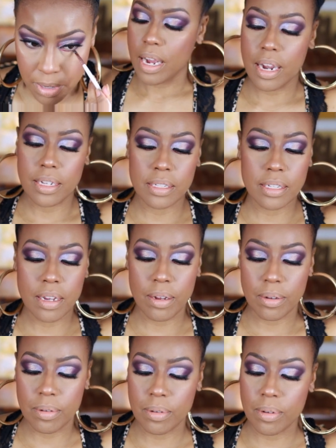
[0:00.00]
All right,
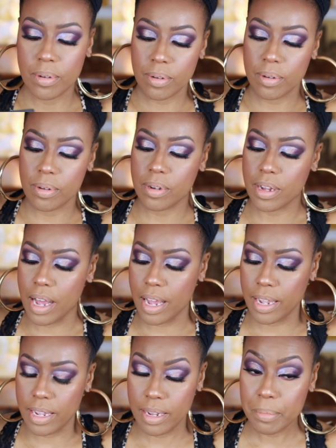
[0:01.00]
so I
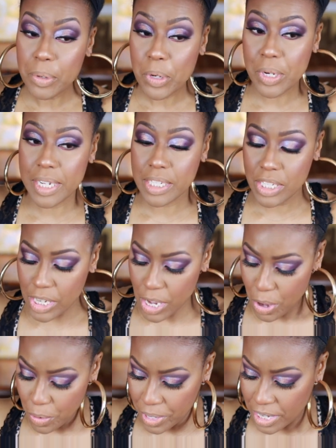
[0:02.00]
am going to
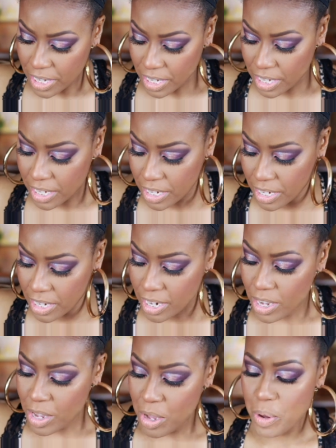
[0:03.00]
go in
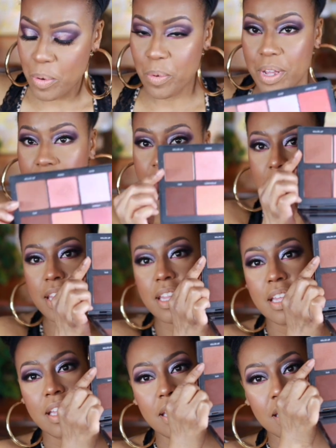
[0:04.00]
with
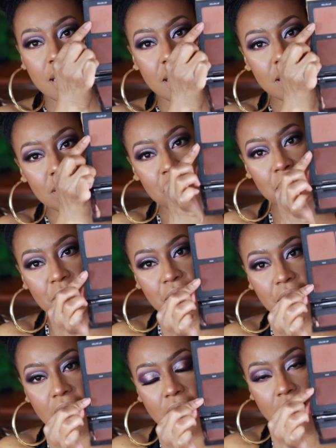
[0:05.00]
these two
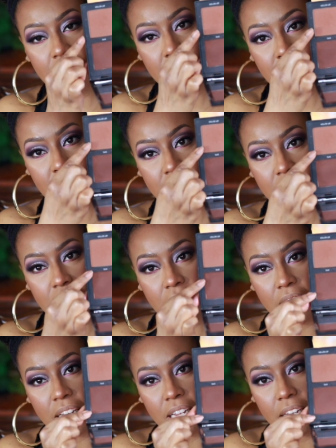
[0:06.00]
shades
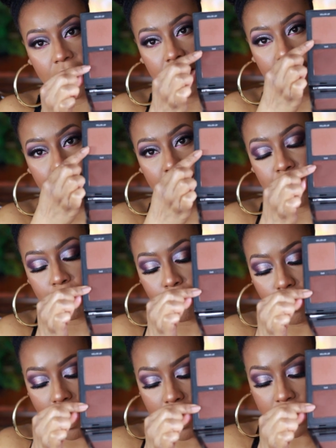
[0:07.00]
uh, as a
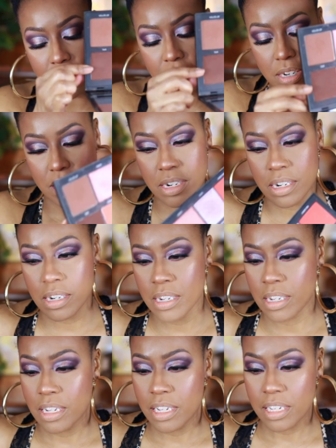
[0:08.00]
bronzer
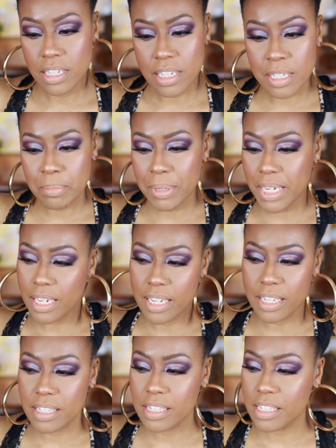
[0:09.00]
just
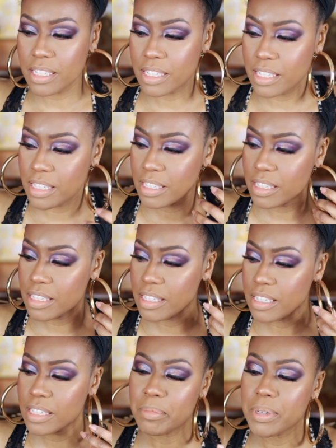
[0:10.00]
because,
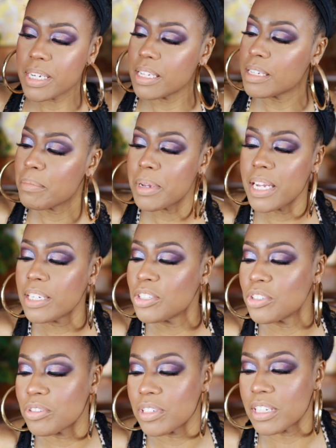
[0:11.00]
just because I'm
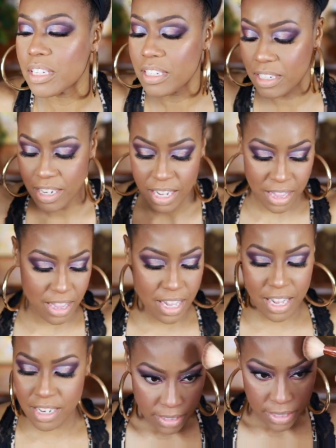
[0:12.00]
extra like that.